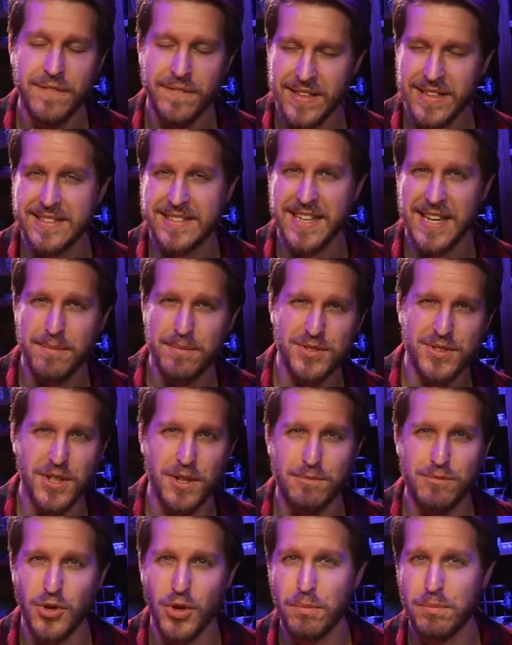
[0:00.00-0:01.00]
for your
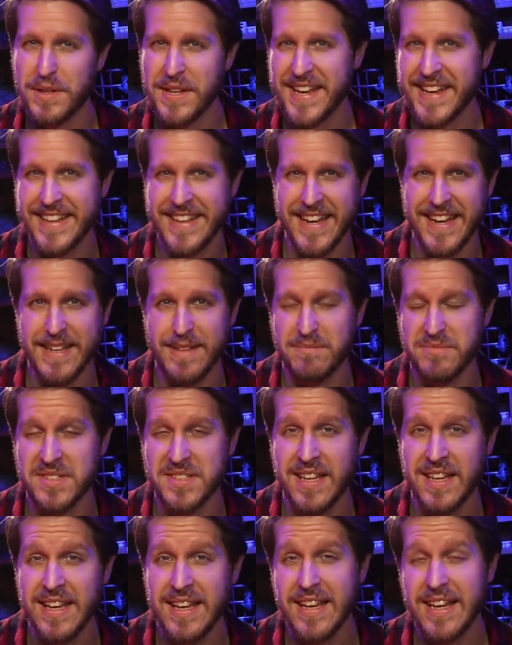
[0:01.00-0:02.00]
tabletop role playing
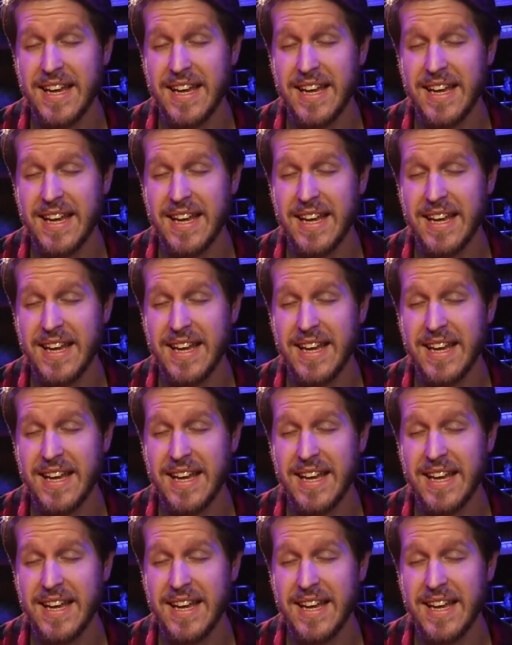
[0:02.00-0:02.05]
games.